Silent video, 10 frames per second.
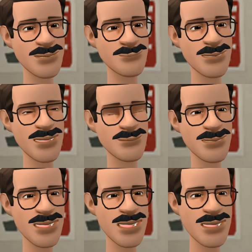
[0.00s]

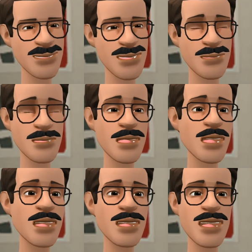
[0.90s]
significant figures is taken such
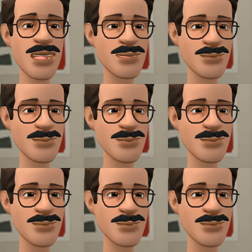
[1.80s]
a way that,